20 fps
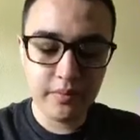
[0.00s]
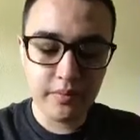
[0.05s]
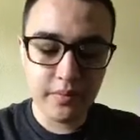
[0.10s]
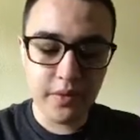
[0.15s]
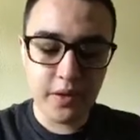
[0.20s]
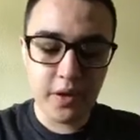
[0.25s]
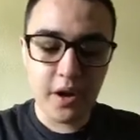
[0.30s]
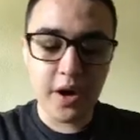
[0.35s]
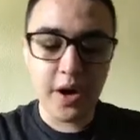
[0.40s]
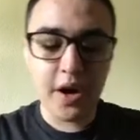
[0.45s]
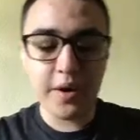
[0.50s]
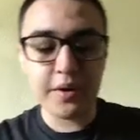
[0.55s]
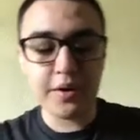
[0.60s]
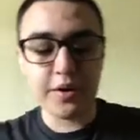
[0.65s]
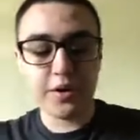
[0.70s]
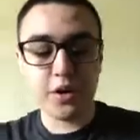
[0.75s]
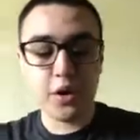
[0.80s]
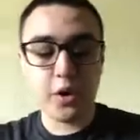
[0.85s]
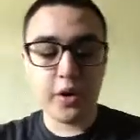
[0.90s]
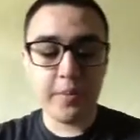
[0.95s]
Alright, we're gonna
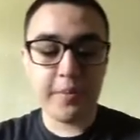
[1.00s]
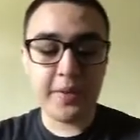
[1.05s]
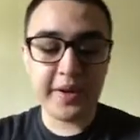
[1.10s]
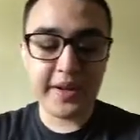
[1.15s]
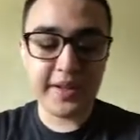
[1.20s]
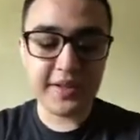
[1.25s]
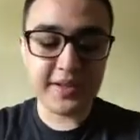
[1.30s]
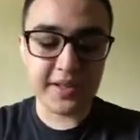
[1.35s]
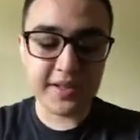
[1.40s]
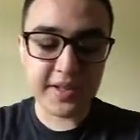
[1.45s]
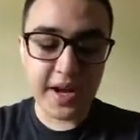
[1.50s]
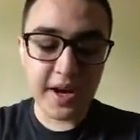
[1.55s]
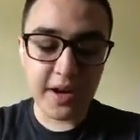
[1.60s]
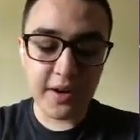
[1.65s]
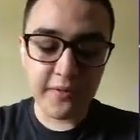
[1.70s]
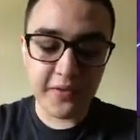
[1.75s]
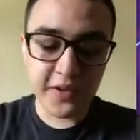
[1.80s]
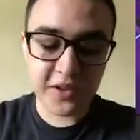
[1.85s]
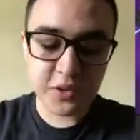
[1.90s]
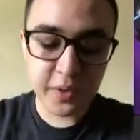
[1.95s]
go up against this Iron
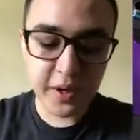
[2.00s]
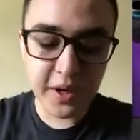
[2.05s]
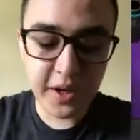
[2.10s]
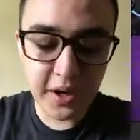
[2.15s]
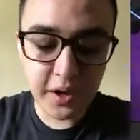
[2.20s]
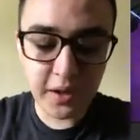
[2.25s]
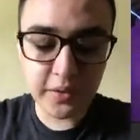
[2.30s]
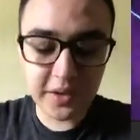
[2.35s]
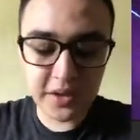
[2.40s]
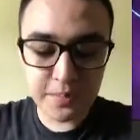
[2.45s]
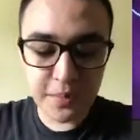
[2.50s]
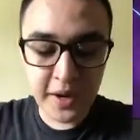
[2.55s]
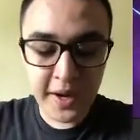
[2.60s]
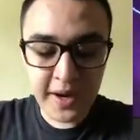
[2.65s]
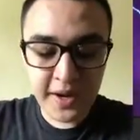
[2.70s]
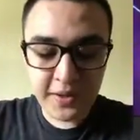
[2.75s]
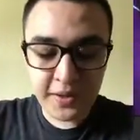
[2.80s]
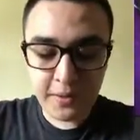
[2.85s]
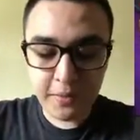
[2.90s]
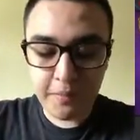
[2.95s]
Fist right here on this
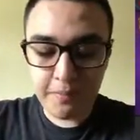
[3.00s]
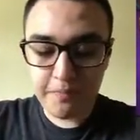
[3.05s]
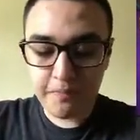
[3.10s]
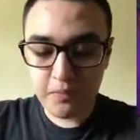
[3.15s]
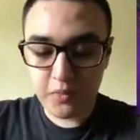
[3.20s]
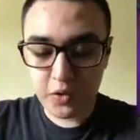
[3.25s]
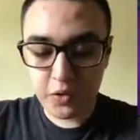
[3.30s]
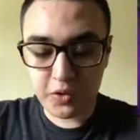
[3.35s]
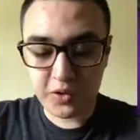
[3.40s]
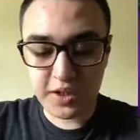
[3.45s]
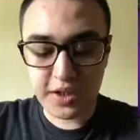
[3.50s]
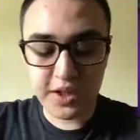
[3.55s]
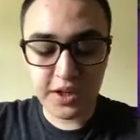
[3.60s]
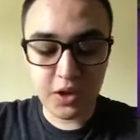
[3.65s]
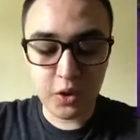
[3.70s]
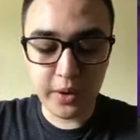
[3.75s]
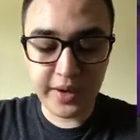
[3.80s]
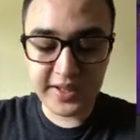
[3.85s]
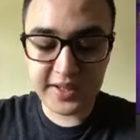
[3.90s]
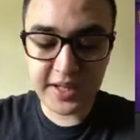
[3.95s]
path. There's an
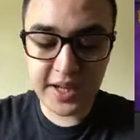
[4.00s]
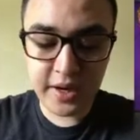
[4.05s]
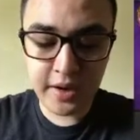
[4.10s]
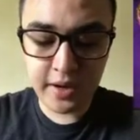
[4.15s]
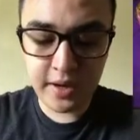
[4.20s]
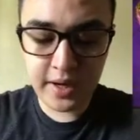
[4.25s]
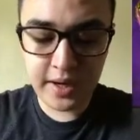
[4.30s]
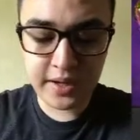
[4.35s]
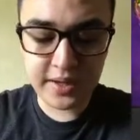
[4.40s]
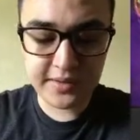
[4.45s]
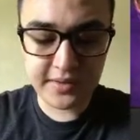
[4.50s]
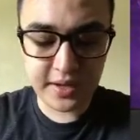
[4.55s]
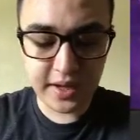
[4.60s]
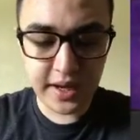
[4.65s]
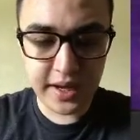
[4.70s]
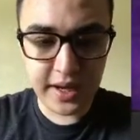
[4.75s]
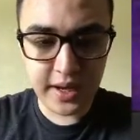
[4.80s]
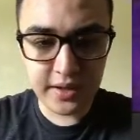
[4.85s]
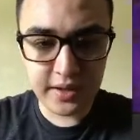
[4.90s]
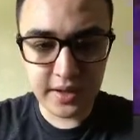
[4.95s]
annoying Terrax
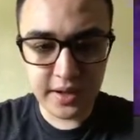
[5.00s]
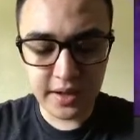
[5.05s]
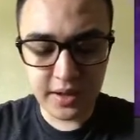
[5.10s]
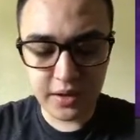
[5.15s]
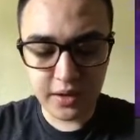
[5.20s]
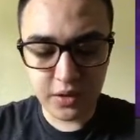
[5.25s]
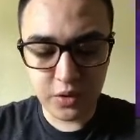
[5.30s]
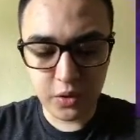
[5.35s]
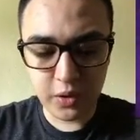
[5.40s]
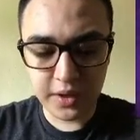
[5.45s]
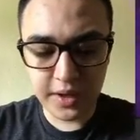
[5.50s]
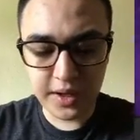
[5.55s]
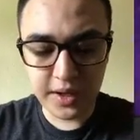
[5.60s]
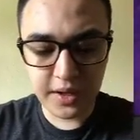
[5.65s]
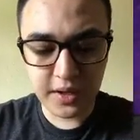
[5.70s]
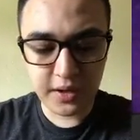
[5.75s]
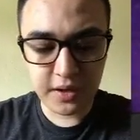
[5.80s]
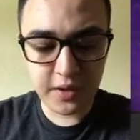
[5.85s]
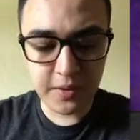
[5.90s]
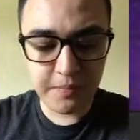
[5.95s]
and an
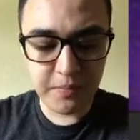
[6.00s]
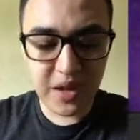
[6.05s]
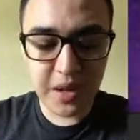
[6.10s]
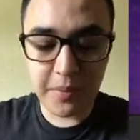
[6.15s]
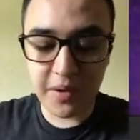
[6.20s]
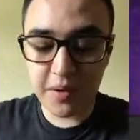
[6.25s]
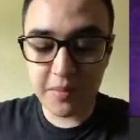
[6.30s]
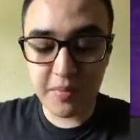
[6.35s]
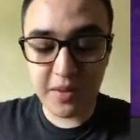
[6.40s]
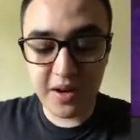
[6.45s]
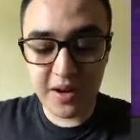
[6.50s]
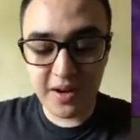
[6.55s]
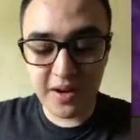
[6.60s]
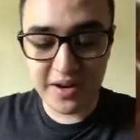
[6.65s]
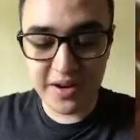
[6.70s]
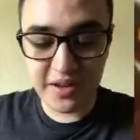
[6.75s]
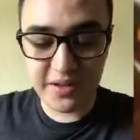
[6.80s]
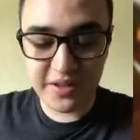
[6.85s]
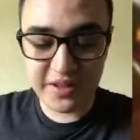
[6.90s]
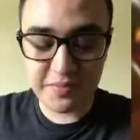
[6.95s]
annoying Ebony Maw
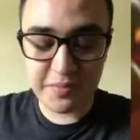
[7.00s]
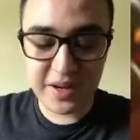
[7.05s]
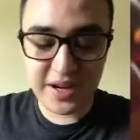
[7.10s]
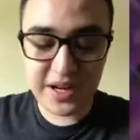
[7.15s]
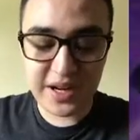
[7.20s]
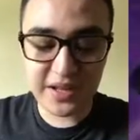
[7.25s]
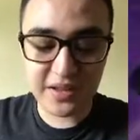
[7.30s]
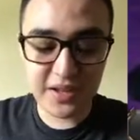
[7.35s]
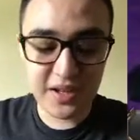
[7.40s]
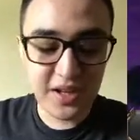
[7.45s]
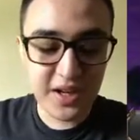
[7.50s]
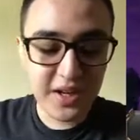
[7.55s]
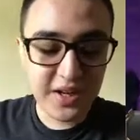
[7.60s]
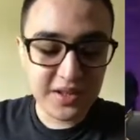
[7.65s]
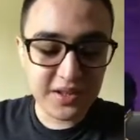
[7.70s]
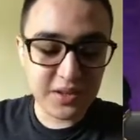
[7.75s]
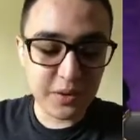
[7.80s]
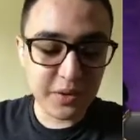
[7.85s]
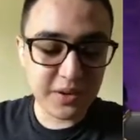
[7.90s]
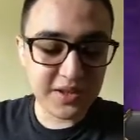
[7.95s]
this path.
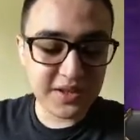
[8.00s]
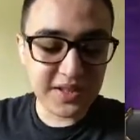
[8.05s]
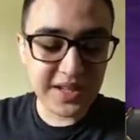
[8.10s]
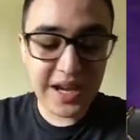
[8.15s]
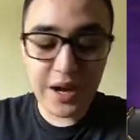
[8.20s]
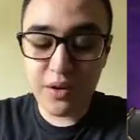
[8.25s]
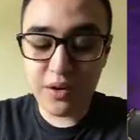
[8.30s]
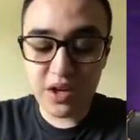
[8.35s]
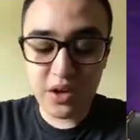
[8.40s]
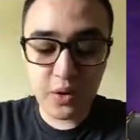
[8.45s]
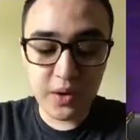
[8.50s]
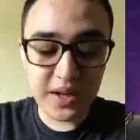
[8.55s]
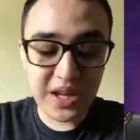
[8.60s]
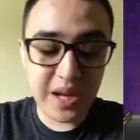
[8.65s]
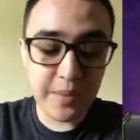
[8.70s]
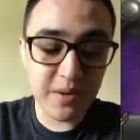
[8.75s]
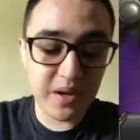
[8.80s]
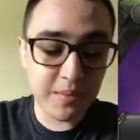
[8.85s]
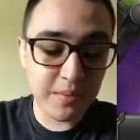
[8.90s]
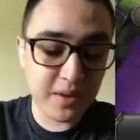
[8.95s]
So I want to see how annoying
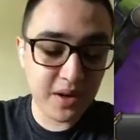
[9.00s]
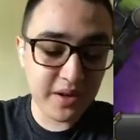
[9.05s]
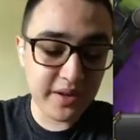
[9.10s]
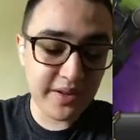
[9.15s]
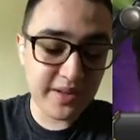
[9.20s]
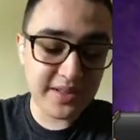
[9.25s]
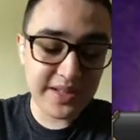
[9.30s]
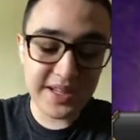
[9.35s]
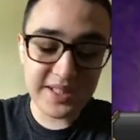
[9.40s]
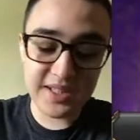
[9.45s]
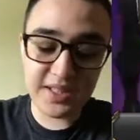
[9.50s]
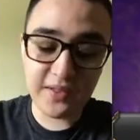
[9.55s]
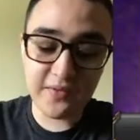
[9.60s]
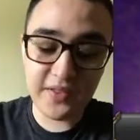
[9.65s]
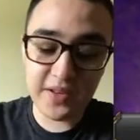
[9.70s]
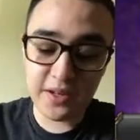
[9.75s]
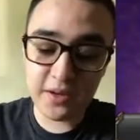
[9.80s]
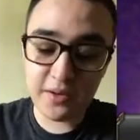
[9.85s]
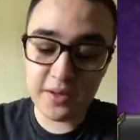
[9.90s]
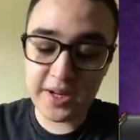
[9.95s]
Ebony Maw is as a
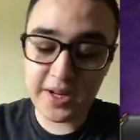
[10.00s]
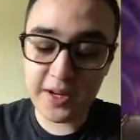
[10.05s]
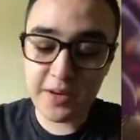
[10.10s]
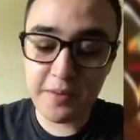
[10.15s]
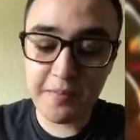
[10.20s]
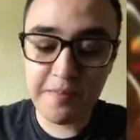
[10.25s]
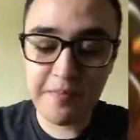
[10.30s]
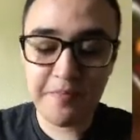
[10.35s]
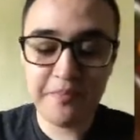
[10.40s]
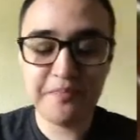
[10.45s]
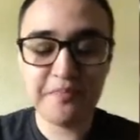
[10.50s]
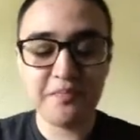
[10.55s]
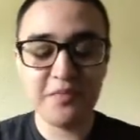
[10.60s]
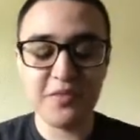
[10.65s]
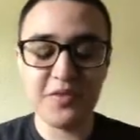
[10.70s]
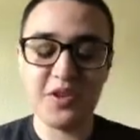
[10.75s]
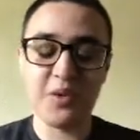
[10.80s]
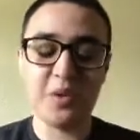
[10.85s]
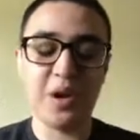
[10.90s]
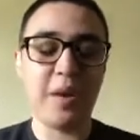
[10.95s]
defender now.
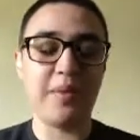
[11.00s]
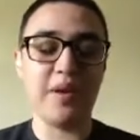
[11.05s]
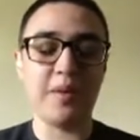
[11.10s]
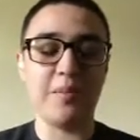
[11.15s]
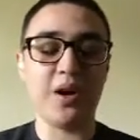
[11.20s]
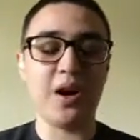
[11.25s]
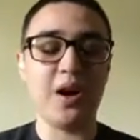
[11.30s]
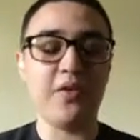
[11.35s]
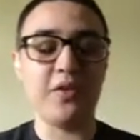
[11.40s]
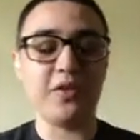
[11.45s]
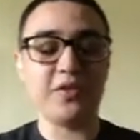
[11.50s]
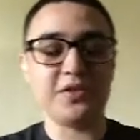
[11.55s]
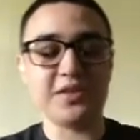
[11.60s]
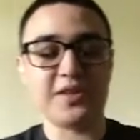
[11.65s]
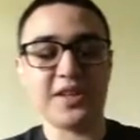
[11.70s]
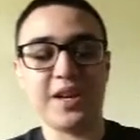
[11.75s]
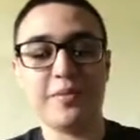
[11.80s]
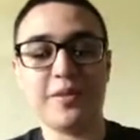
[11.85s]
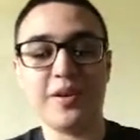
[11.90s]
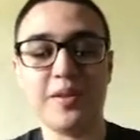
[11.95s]
Do Ebony Maw versus
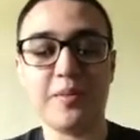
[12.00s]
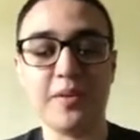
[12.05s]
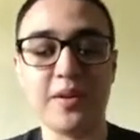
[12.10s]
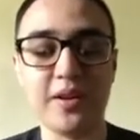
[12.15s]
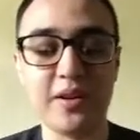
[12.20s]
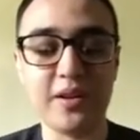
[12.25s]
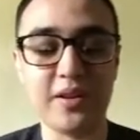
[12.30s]
Ebony Maw.